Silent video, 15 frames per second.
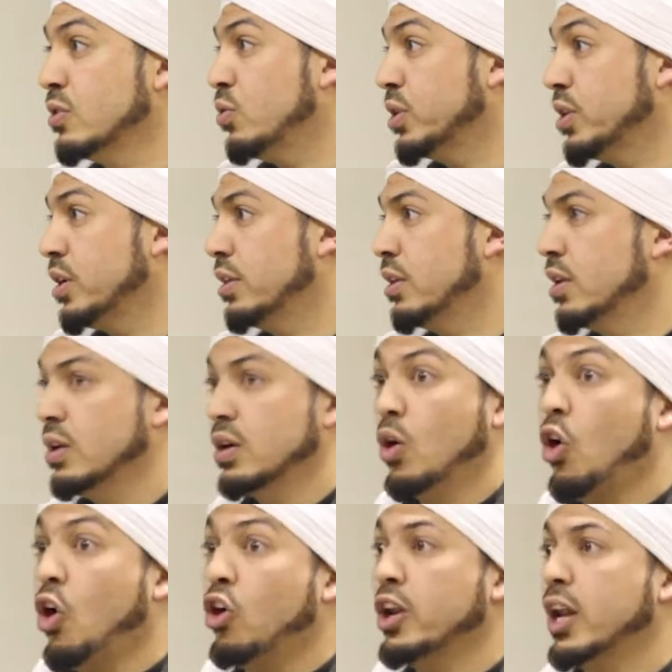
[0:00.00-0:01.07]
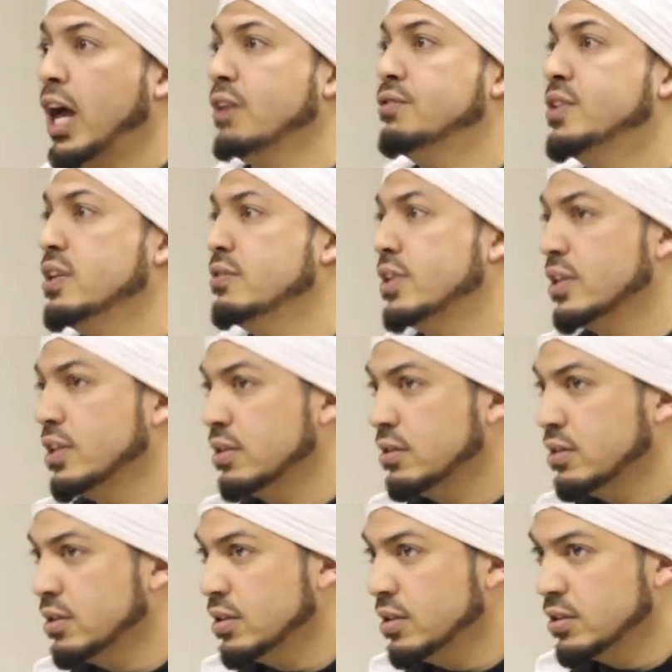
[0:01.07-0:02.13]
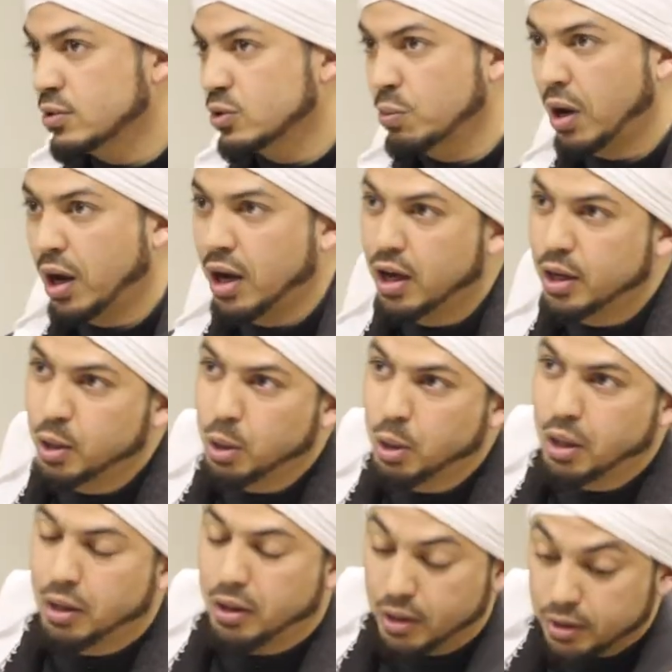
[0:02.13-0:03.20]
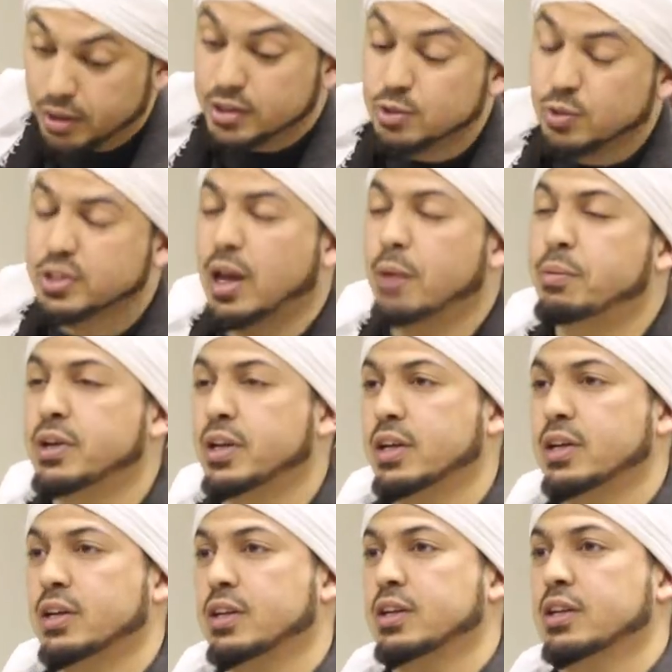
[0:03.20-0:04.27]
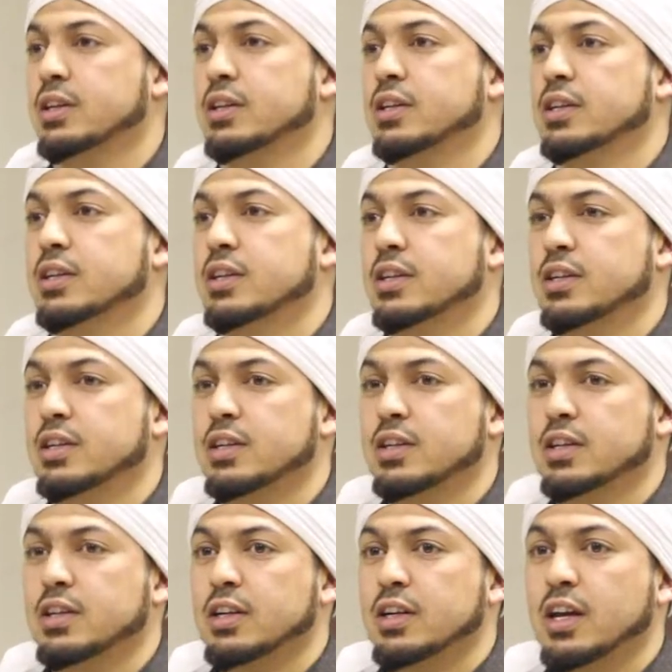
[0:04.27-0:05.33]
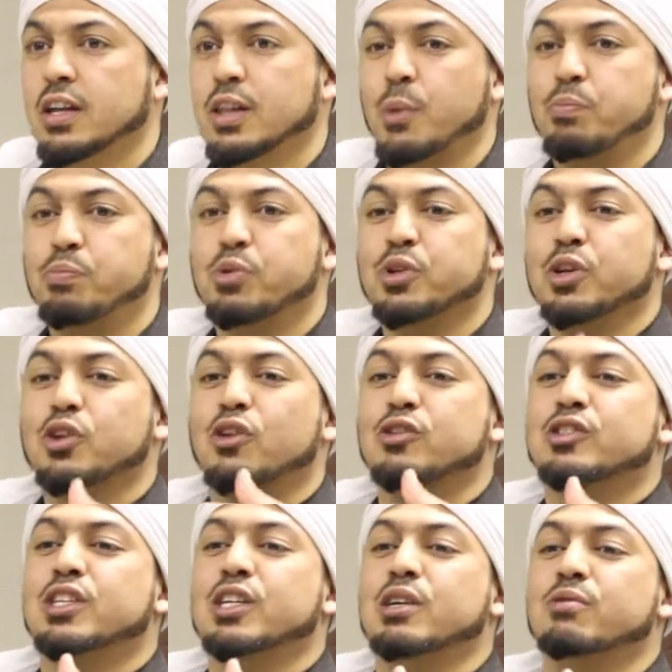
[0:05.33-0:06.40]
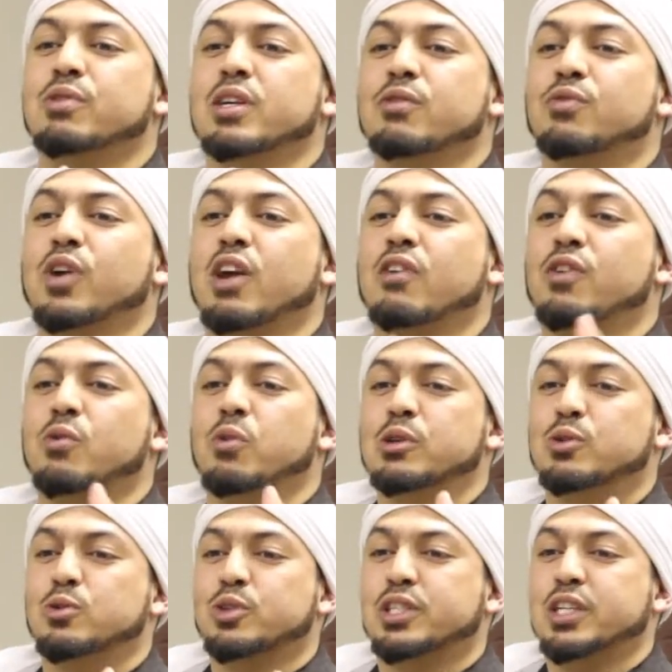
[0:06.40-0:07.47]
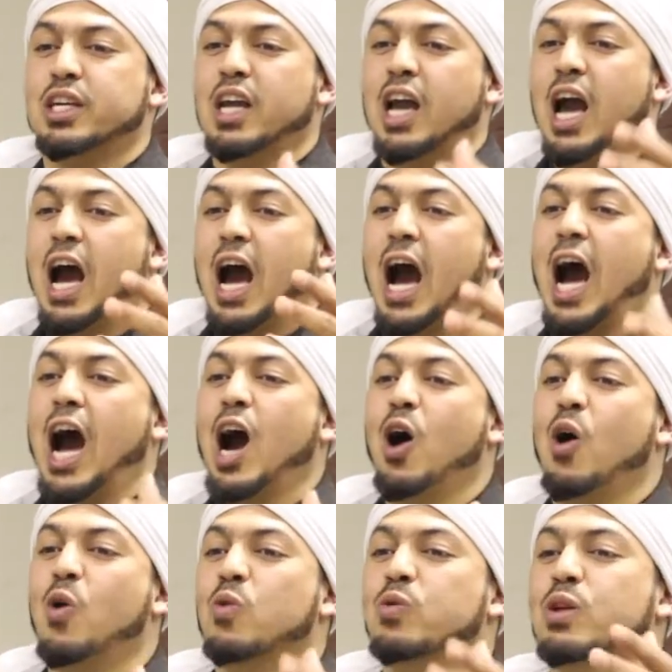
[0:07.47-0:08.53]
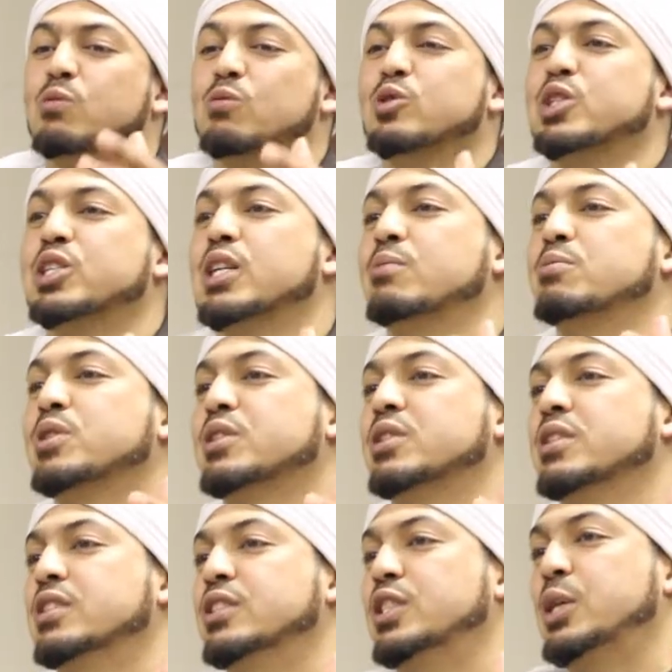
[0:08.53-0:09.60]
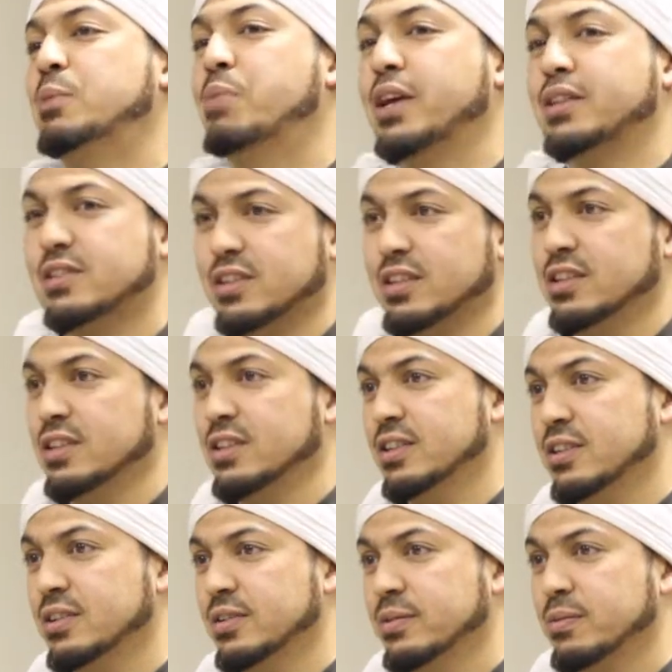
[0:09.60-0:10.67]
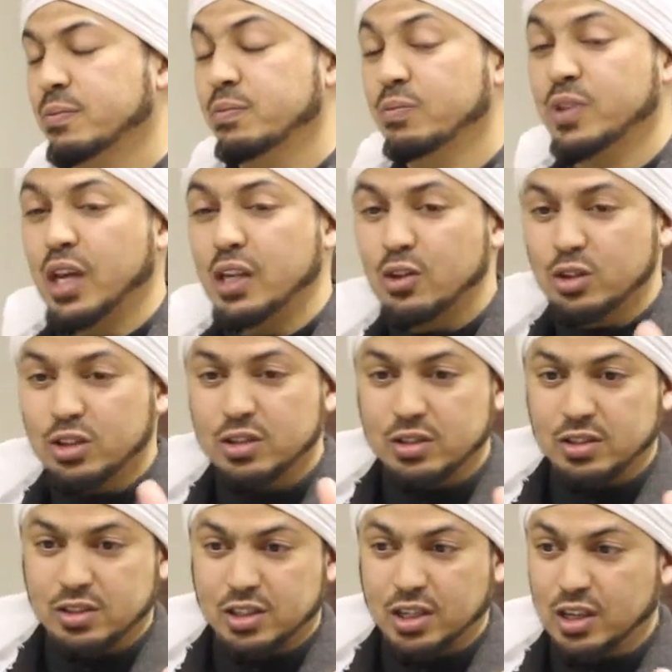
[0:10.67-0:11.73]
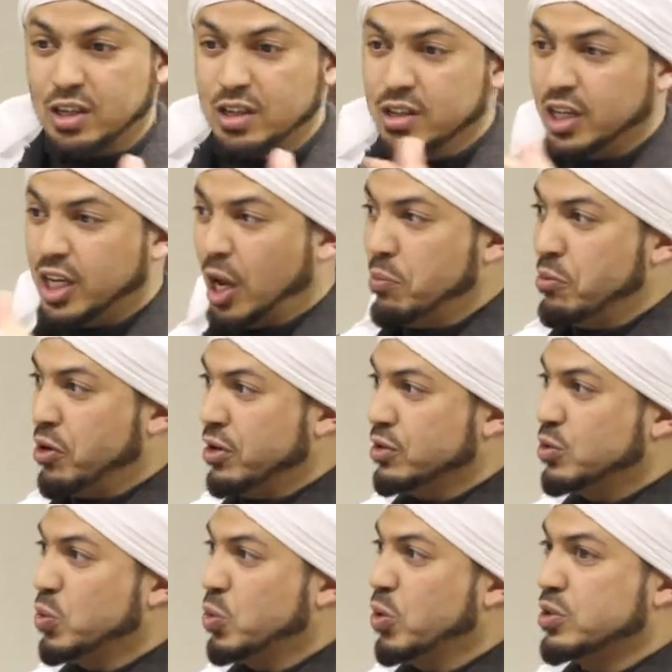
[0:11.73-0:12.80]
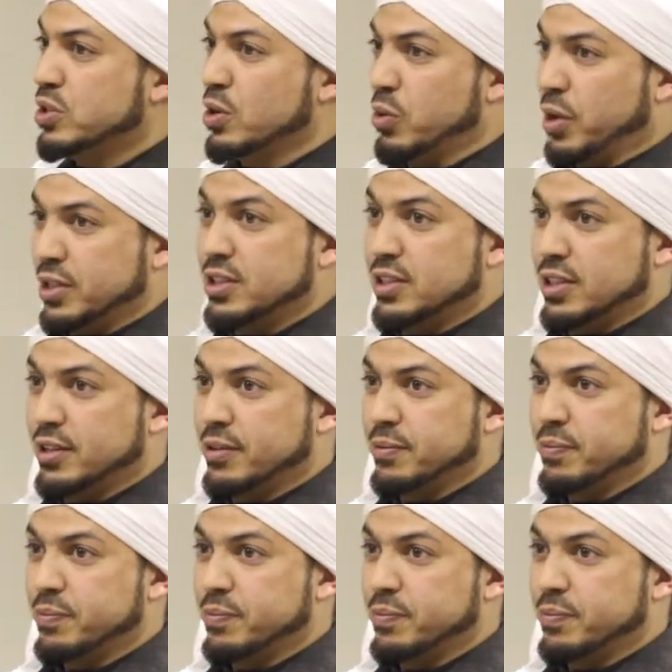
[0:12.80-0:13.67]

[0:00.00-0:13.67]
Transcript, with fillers: of one another on live TV. Subhanallah. This is what's happening. And they put it on TV for everyone to see how the Muslims debate. then you turn the camera towards the West,